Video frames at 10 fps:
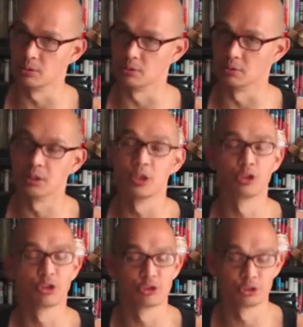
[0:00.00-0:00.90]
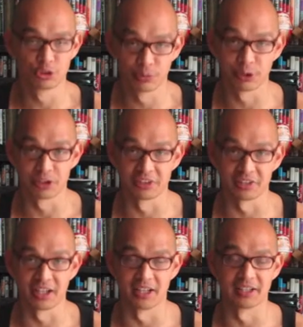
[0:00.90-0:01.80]
ooh, super good
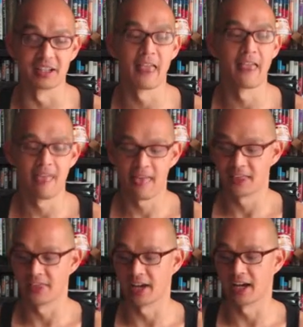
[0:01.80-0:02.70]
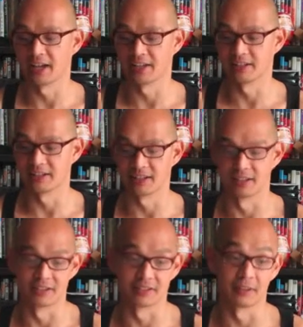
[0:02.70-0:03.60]
sign that
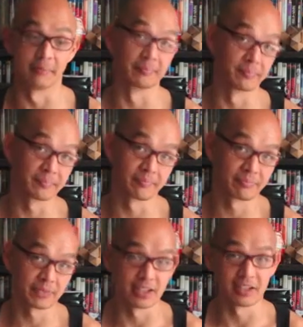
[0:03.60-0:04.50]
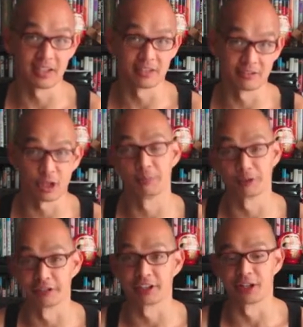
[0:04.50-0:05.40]
it's, again, time
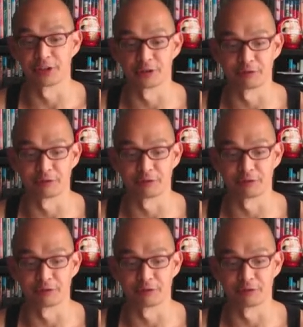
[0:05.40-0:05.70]
to retire